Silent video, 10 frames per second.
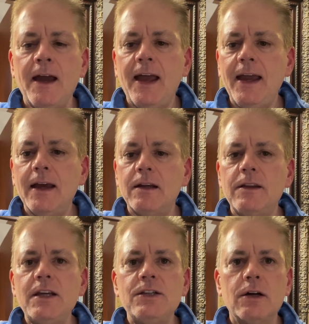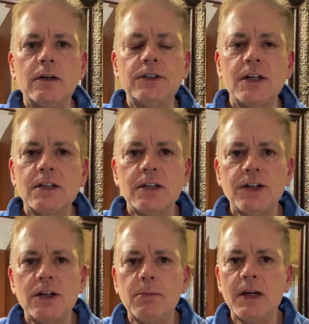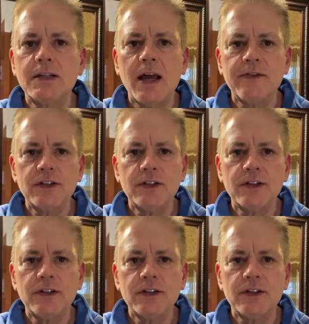And these are just such a must-have and